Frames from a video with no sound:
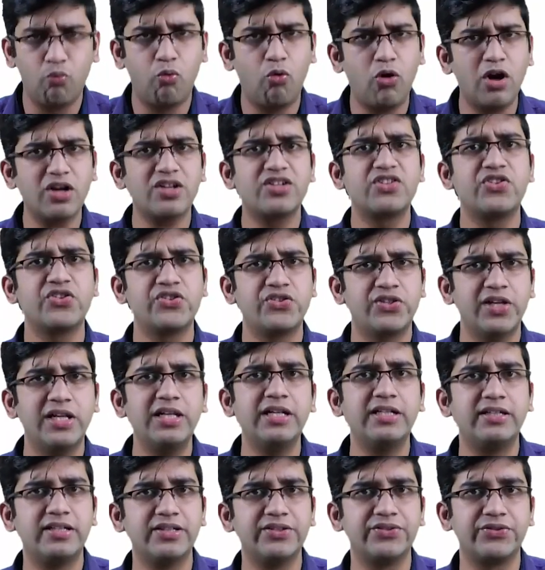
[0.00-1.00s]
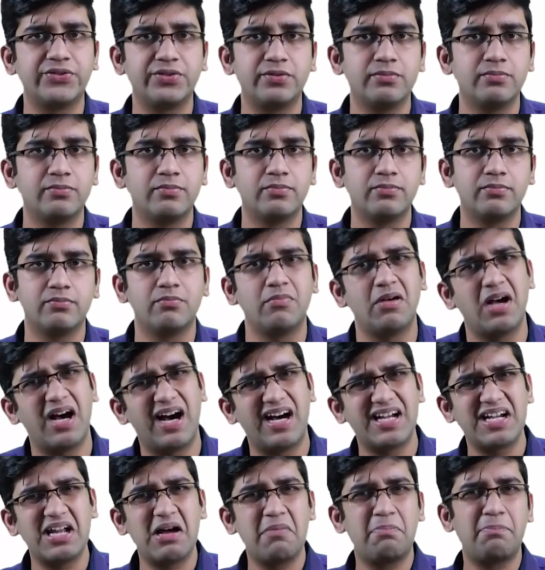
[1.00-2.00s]
what cell it is,
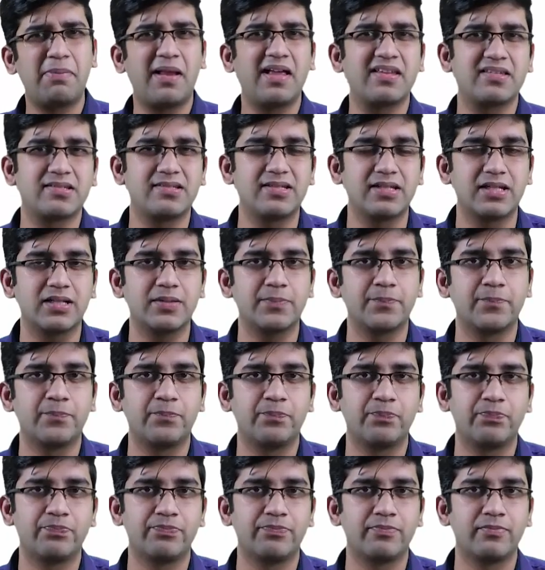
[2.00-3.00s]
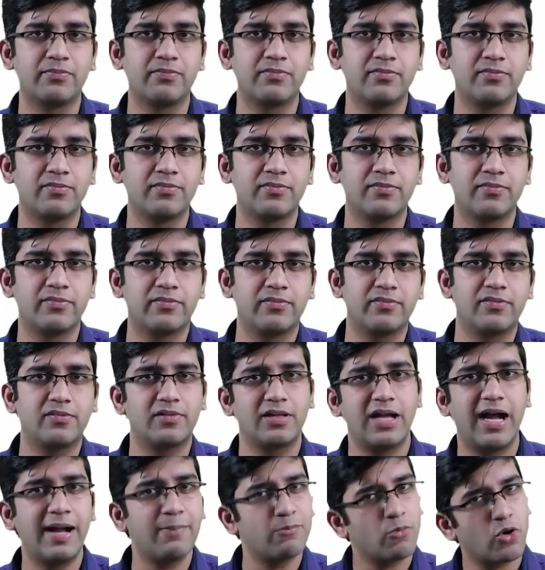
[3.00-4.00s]
anaplastic.
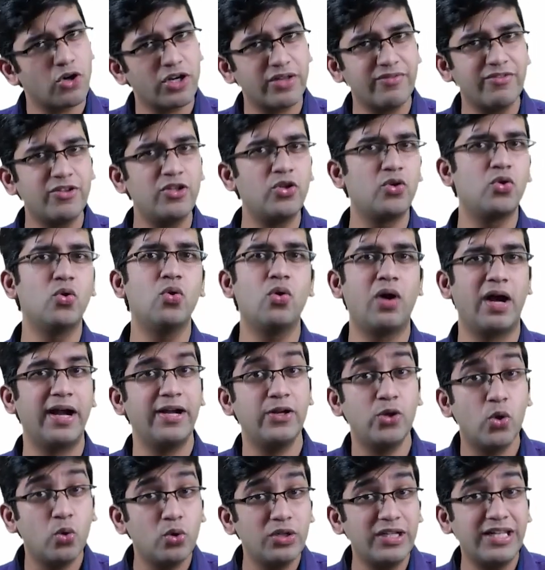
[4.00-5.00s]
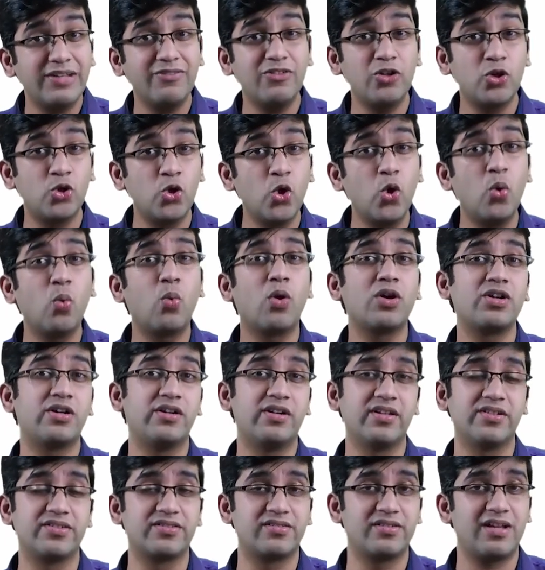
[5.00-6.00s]
I don't even know what it
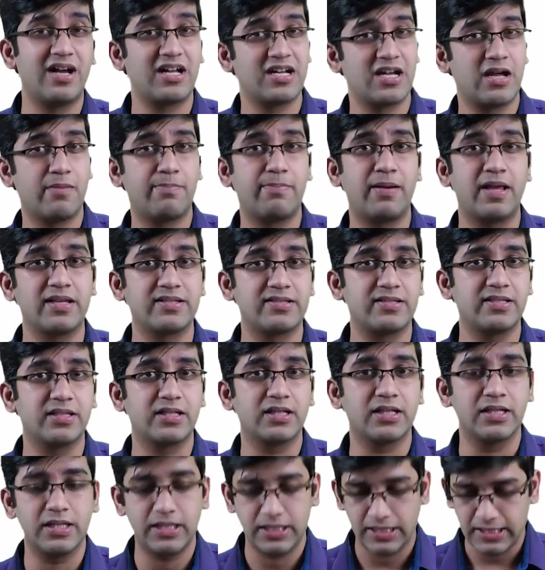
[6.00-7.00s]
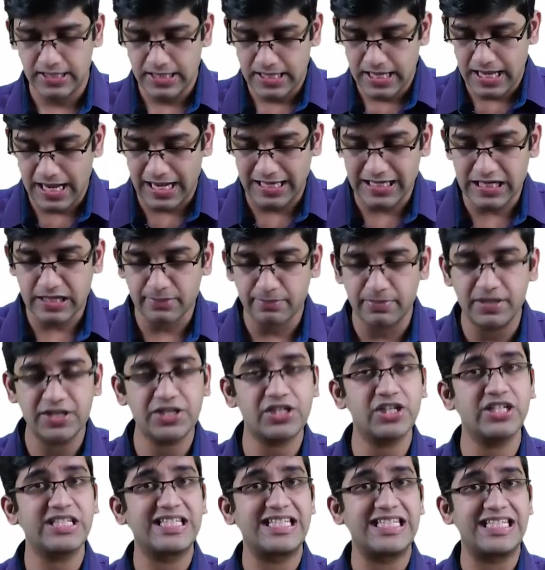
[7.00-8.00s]
is, anaplastic.
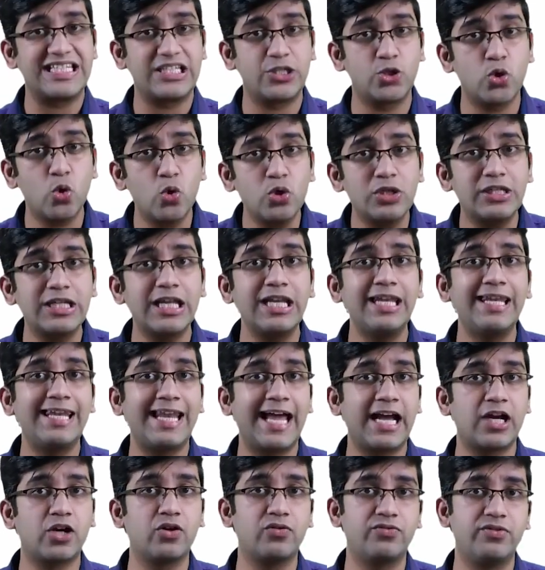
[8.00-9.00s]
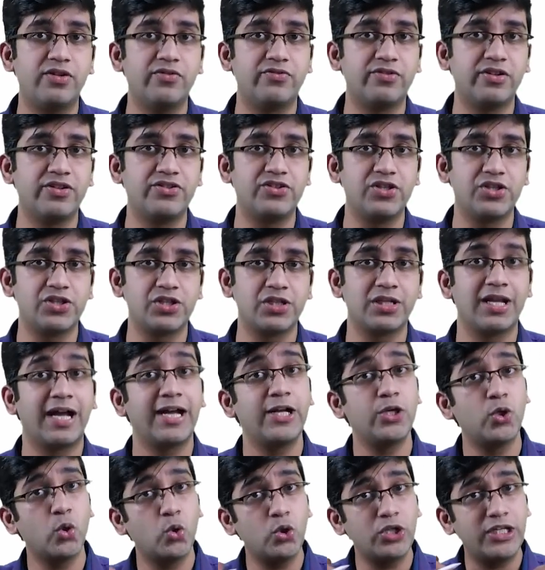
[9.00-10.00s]
Anaplasia is total lack of differentiation. I
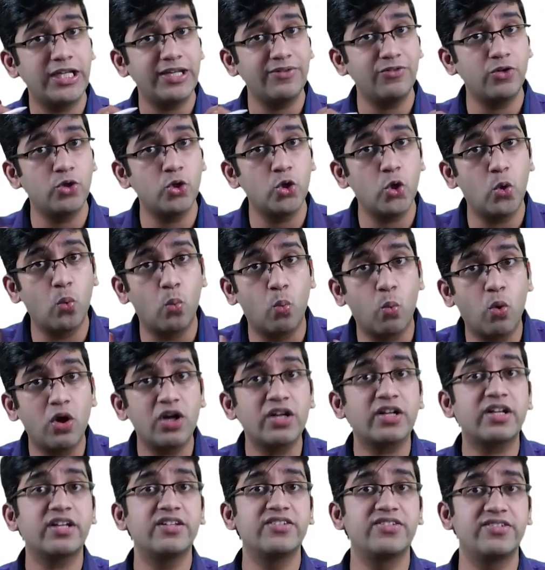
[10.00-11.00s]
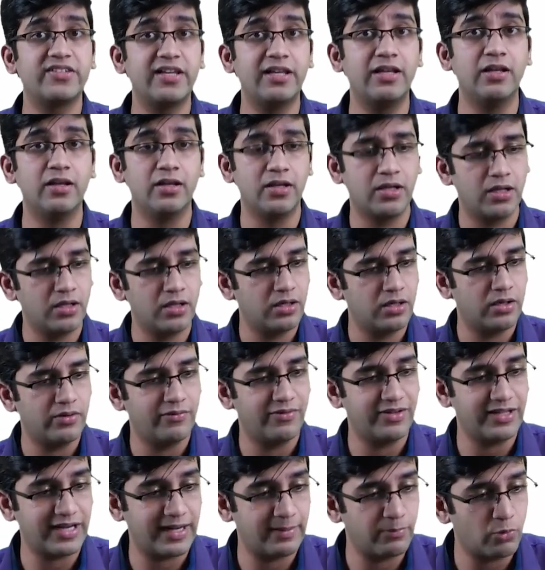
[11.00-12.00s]
don't even know what is cell,
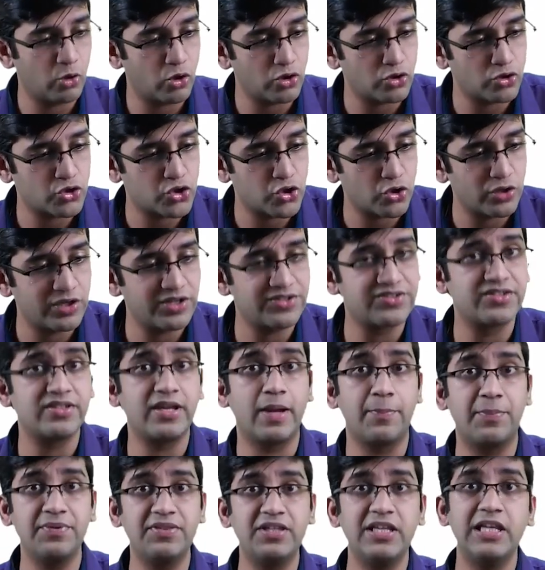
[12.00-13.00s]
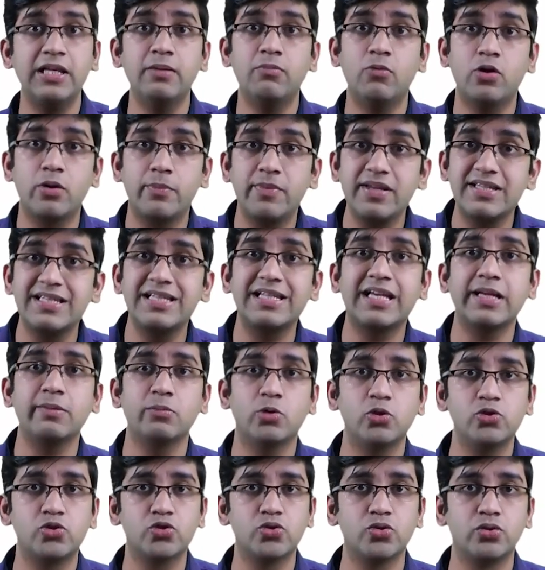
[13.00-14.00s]
but I'm not sure it's epithelium or mesenchyme
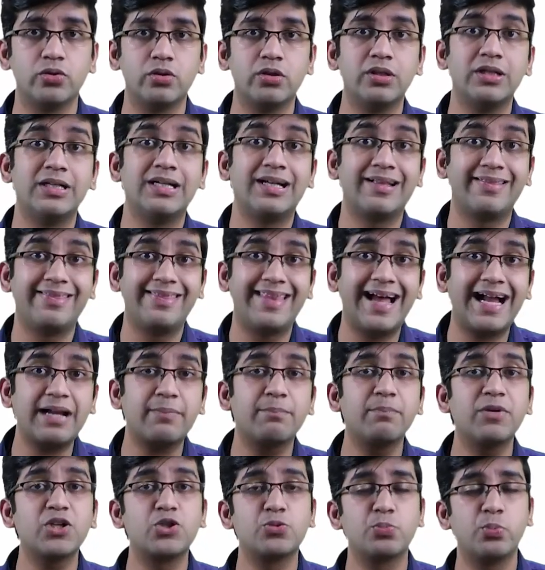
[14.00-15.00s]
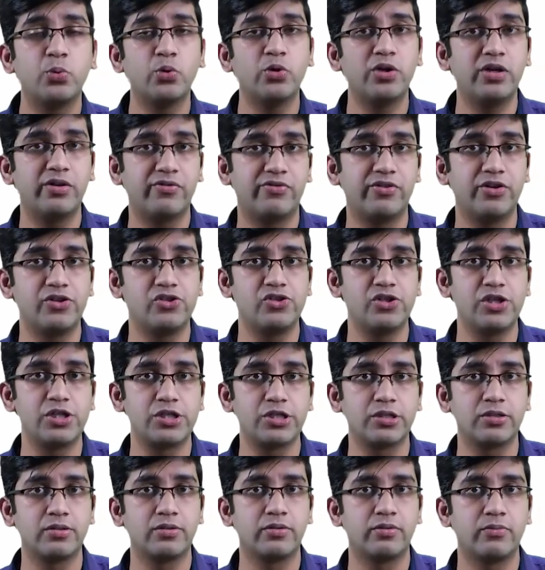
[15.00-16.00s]
also. That much poor
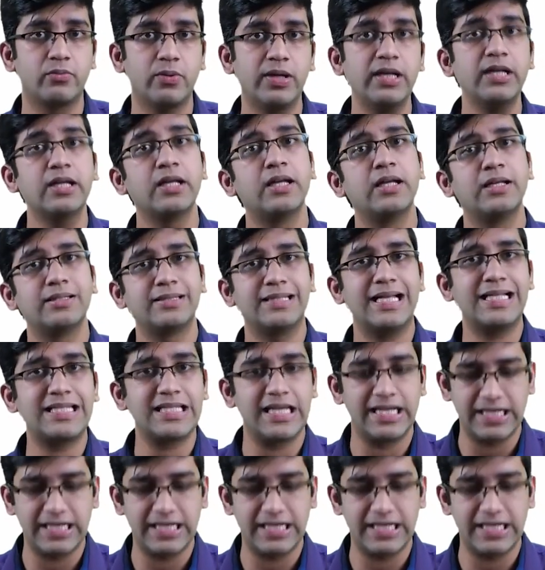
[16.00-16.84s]
differentiation, right? That's